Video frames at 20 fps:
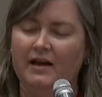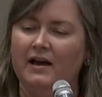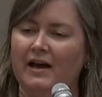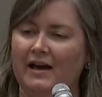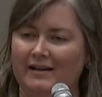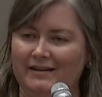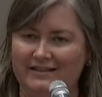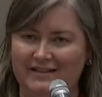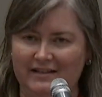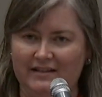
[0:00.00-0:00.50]

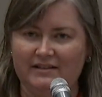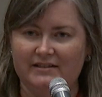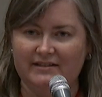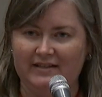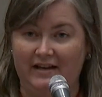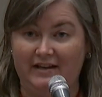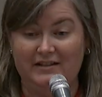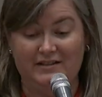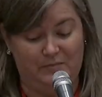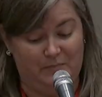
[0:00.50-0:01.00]
And
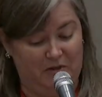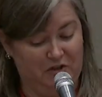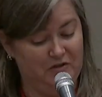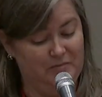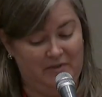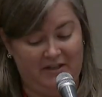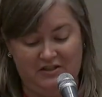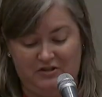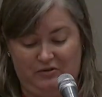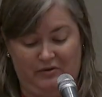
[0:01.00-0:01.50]
DSA is built
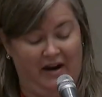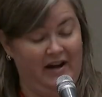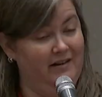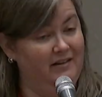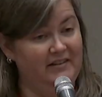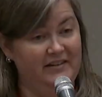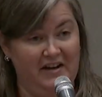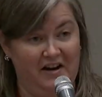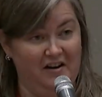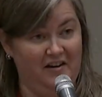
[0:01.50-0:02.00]
by
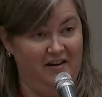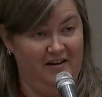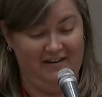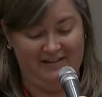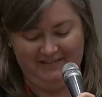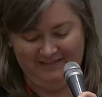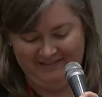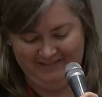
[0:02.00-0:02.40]
trial and error